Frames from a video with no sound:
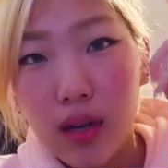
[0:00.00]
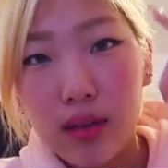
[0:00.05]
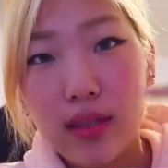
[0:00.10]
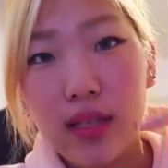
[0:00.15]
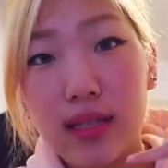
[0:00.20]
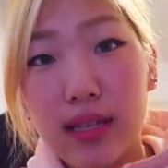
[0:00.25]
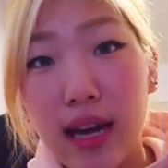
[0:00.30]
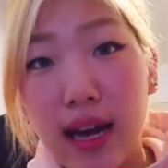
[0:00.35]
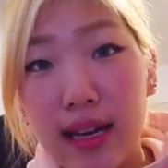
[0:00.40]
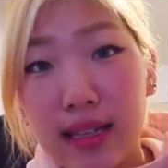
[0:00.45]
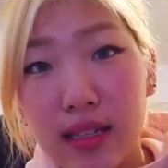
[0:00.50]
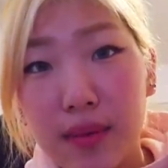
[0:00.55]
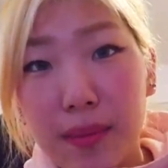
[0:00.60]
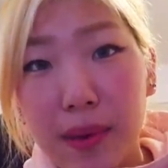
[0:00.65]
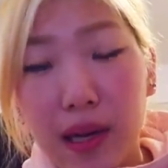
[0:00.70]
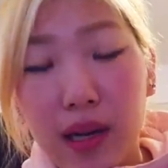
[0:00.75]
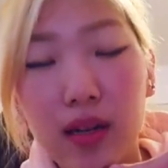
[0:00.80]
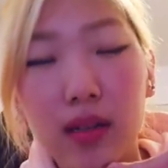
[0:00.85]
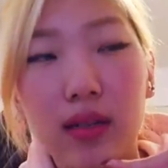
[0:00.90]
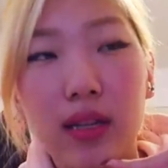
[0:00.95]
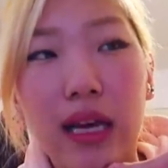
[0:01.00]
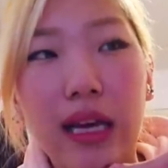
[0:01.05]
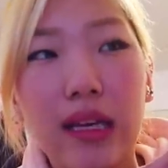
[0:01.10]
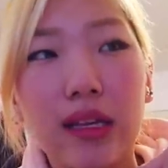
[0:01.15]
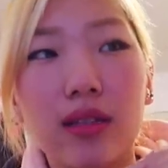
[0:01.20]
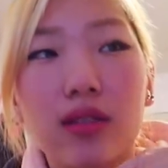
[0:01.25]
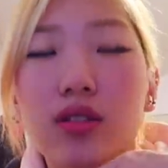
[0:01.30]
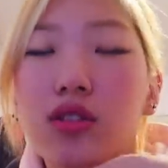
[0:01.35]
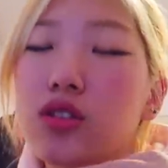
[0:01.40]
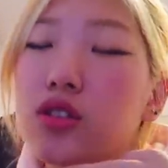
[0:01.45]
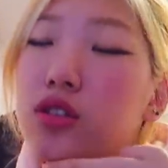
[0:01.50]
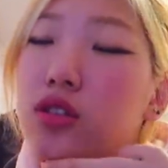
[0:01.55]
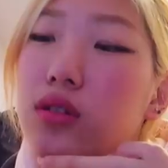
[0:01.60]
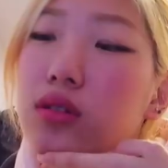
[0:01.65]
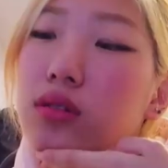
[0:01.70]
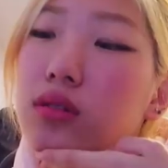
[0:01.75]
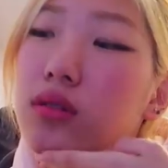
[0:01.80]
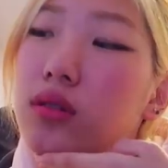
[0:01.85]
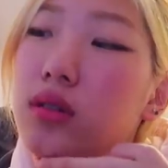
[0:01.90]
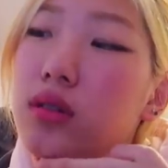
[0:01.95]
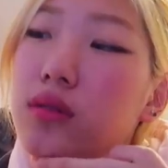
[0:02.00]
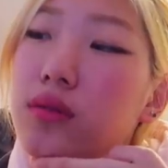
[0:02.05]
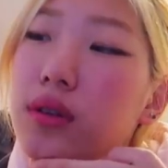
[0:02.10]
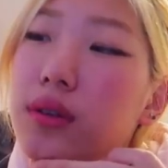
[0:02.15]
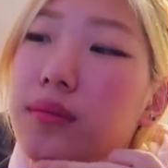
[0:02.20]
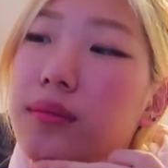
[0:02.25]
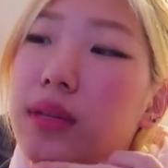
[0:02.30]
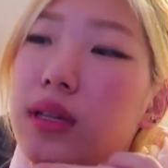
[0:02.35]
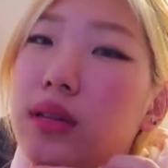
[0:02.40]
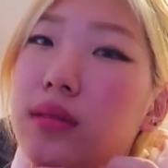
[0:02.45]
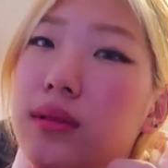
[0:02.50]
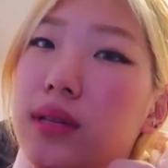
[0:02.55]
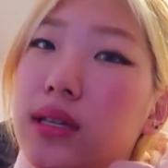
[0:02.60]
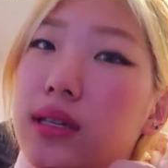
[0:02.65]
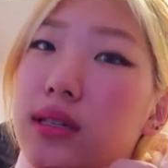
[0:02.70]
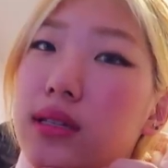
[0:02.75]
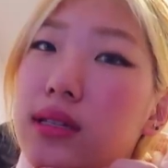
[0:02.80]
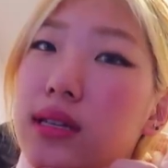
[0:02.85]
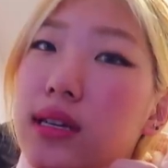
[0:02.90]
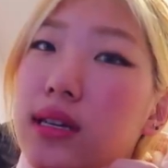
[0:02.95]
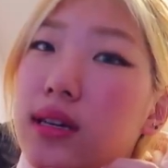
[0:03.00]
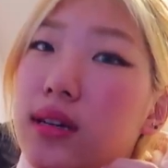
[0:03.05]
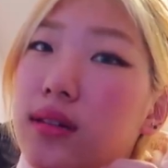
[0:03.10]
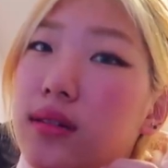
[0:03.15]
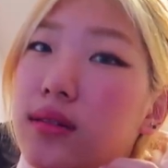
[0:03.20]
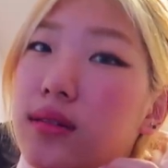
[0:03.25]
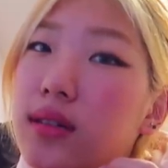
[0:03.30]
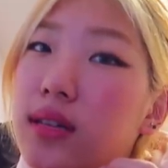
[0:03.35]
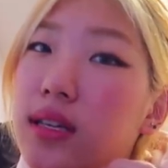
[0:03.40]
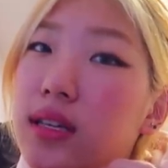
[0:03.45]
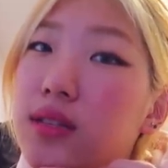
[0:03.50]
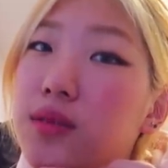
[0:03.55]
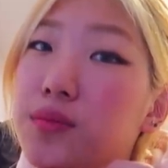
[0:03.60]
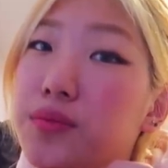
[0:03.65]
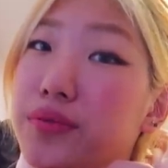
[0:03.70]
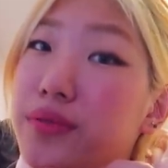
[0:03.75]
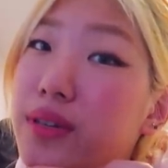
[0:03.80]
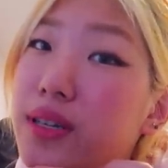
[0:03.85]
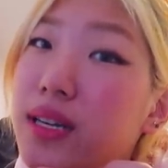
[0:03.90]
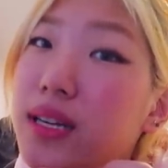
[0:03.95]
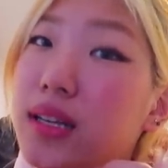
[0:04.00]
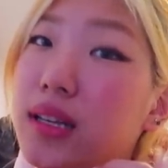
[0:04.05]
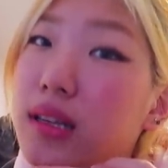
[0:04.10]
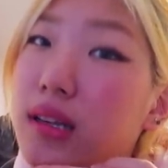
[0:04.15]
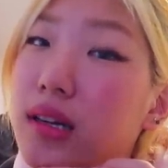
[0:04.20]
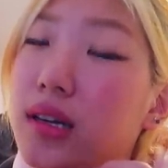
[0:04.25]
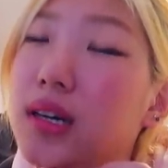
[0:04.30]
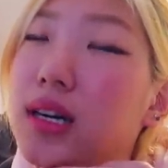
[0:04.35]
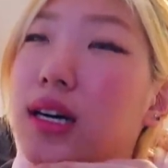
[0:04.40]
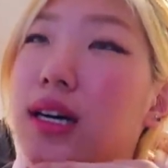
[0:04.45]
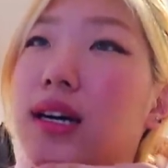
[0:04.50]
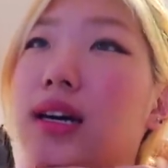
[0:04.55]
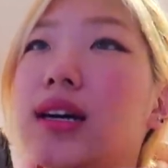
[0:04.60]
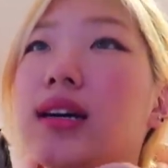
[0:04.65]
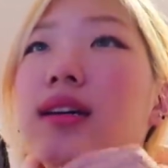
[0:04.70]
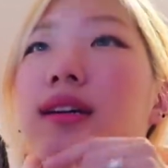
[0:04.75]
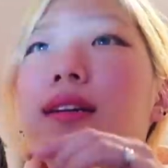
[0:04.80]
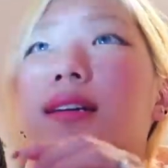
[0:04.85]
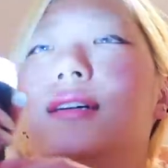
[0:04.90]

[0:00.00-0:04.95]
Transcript: This guy's about like two to three millimeters now. He's pretty long.